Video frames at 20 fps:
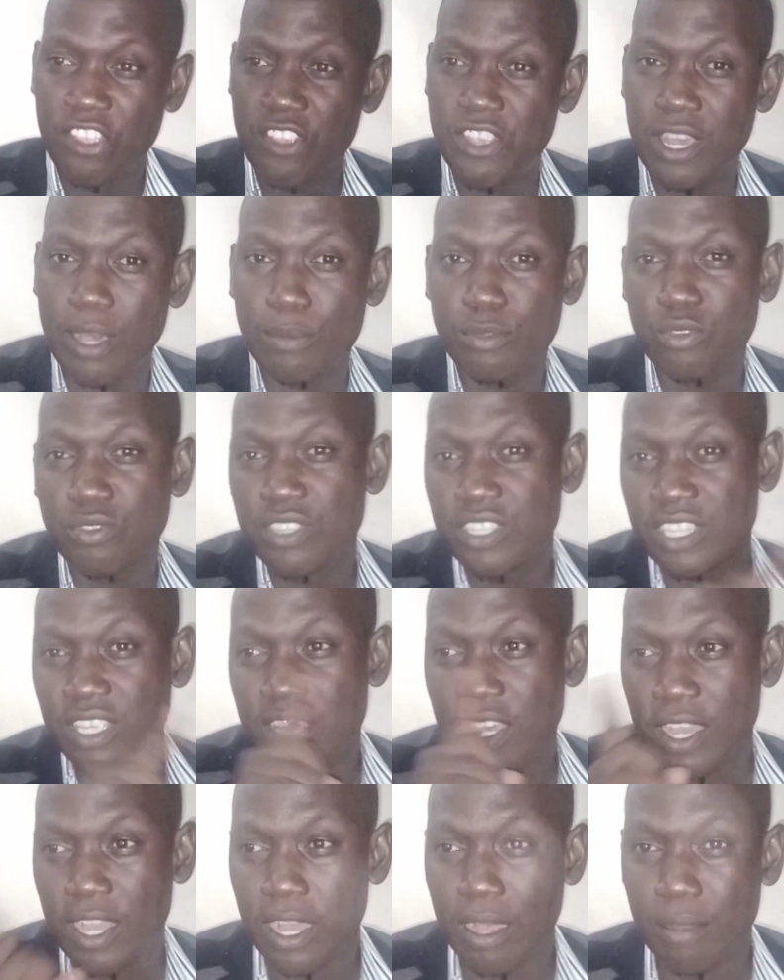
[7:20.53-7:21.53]
jumps to this
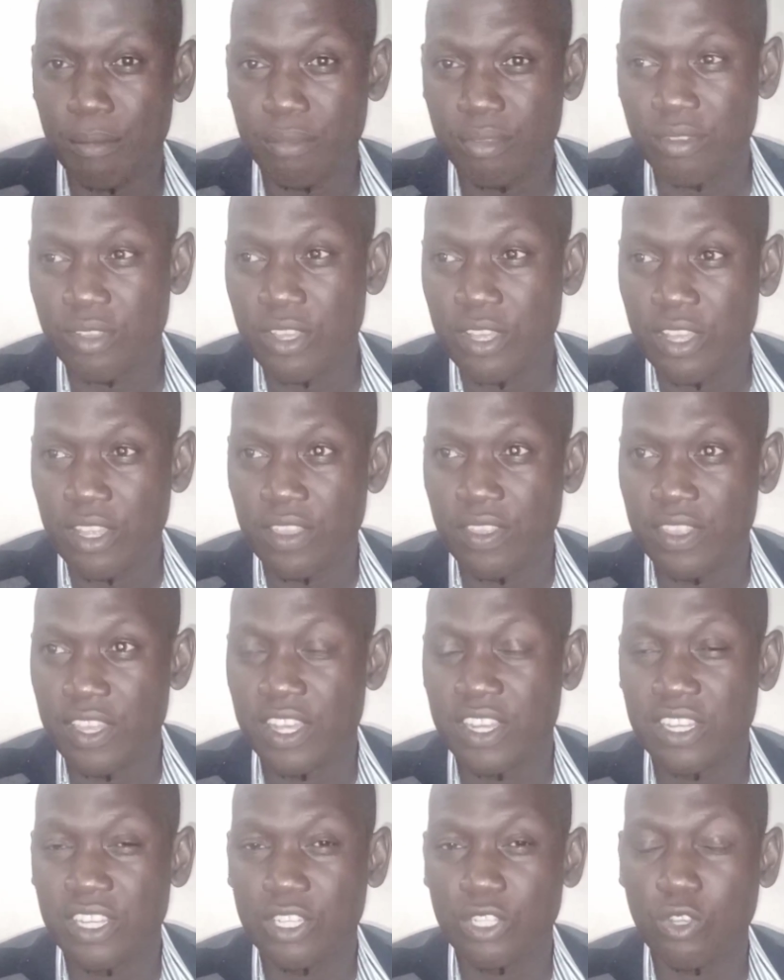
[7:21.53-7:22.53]
other camp,
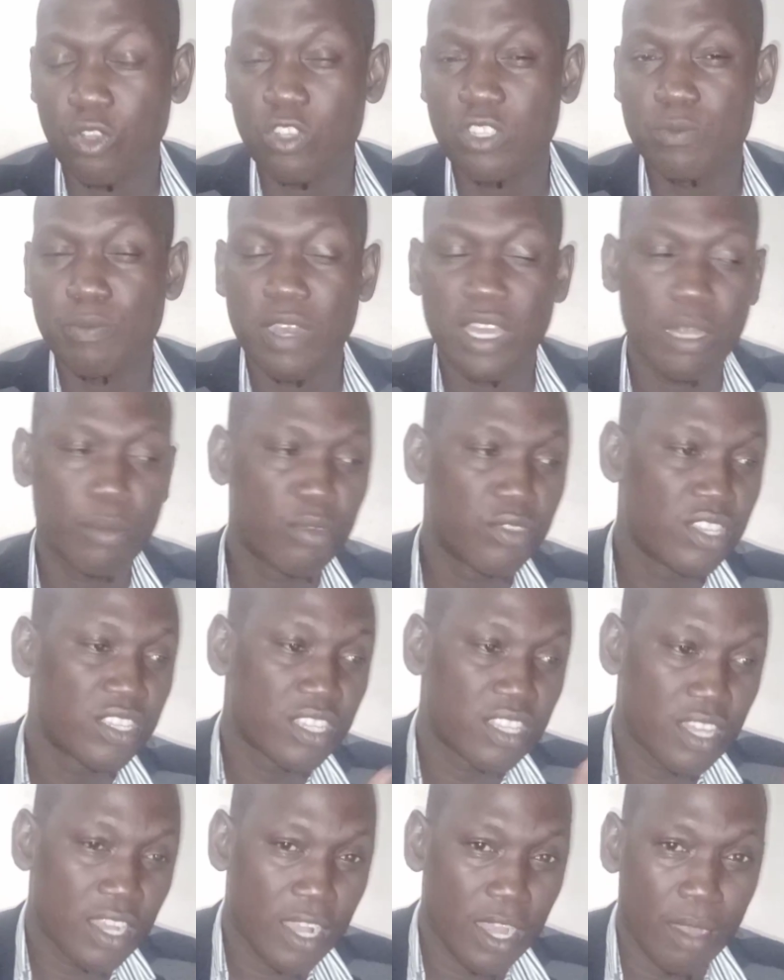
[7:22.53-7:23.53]
then talks bad about this
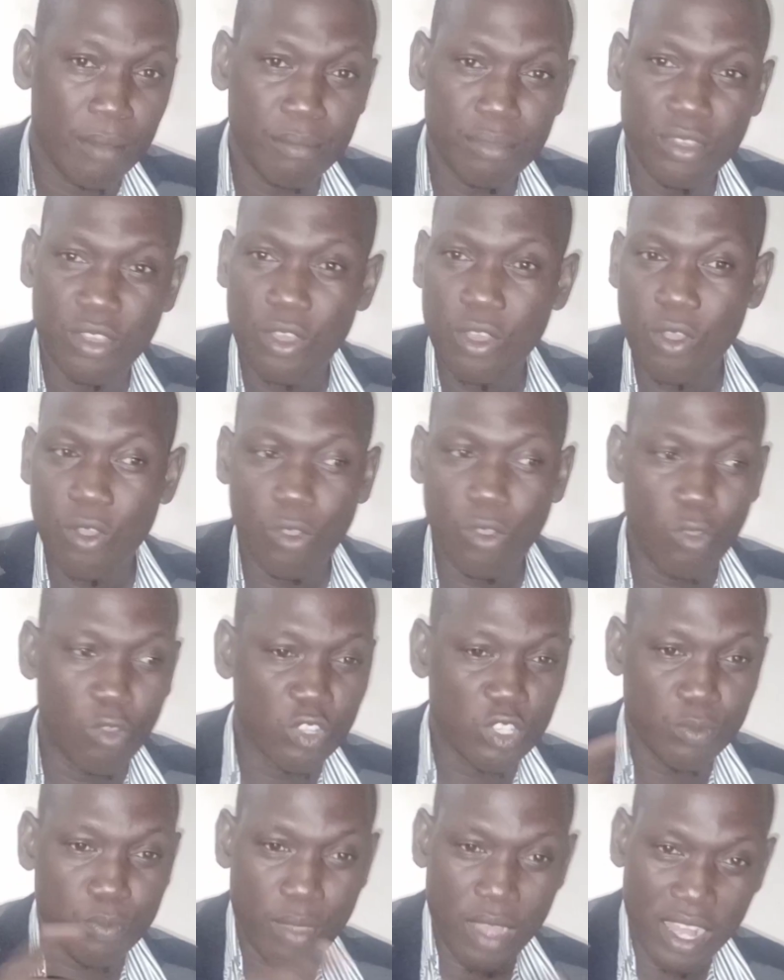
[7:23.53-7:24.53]
other camp,
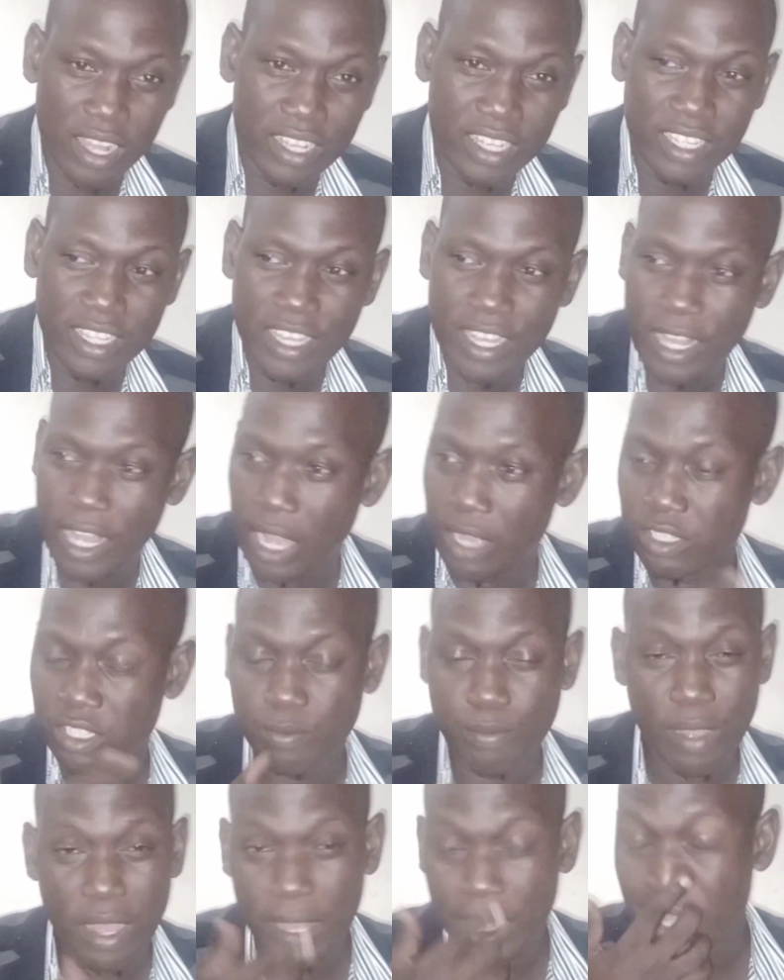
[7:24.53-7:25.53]
goes back, comes
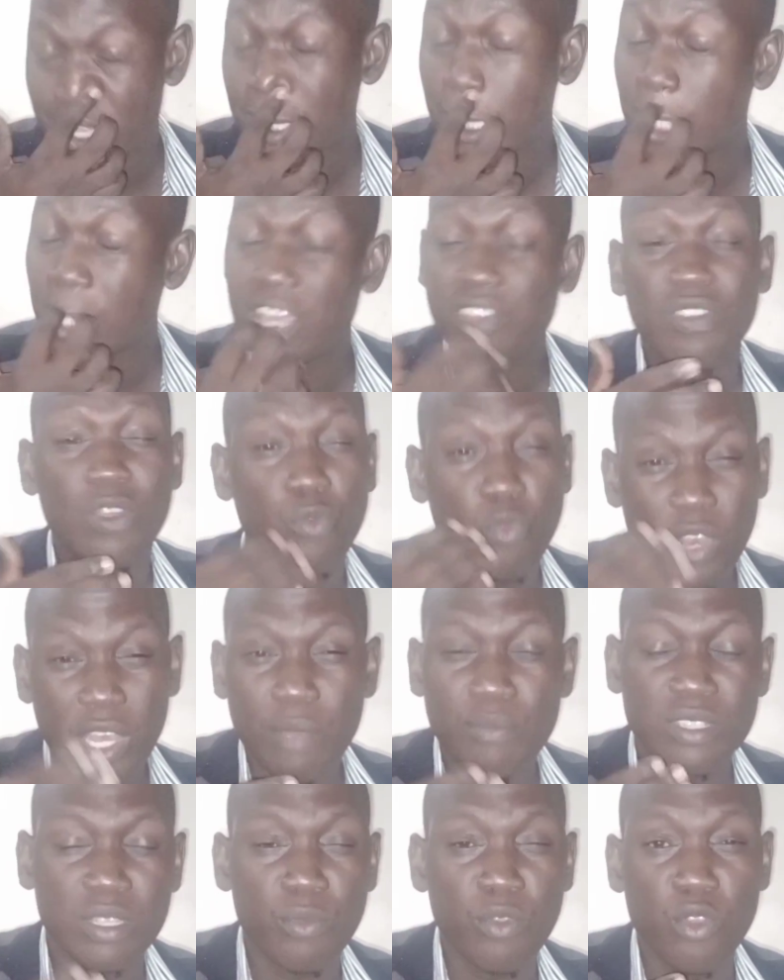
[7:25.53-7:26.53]
back. I think even
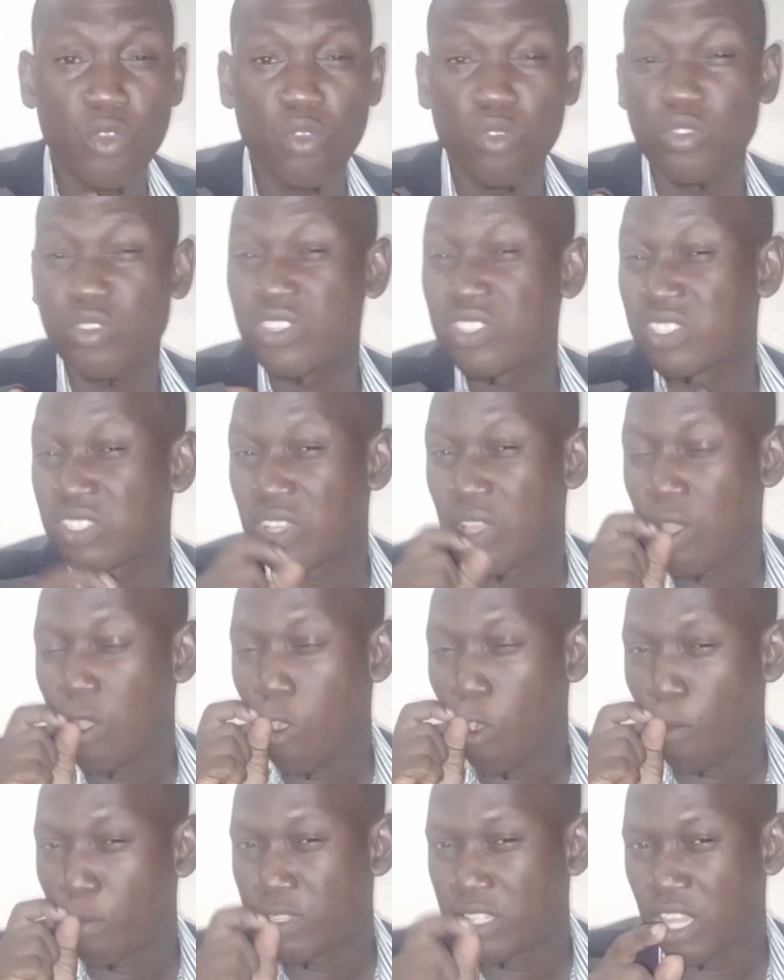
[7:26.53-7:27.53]
William Samoei Ruto is
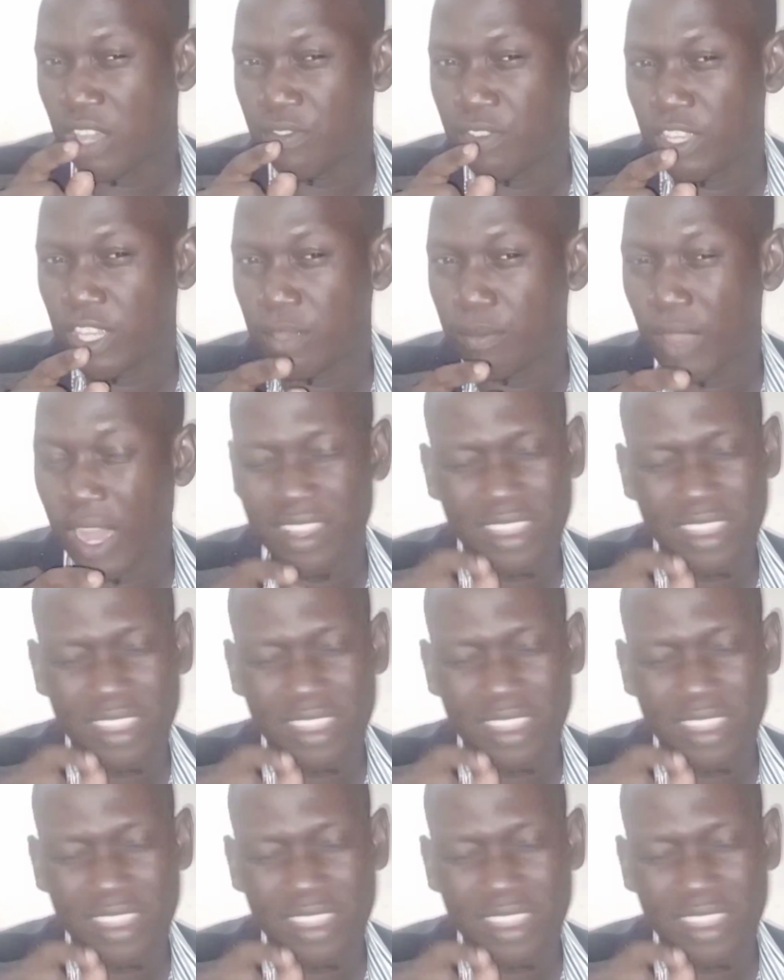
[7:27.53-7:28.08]
observing him.